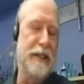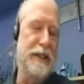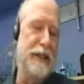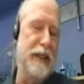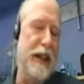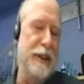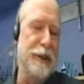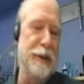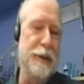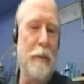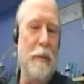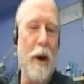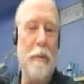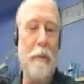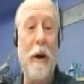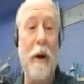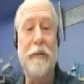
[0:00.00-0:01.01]
as
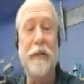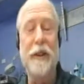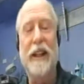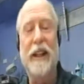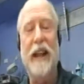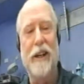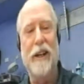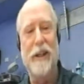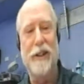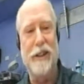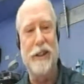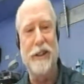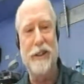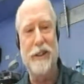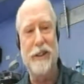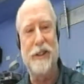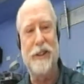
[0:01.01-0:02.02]
bottom
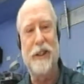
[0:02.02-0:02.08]
gadgets.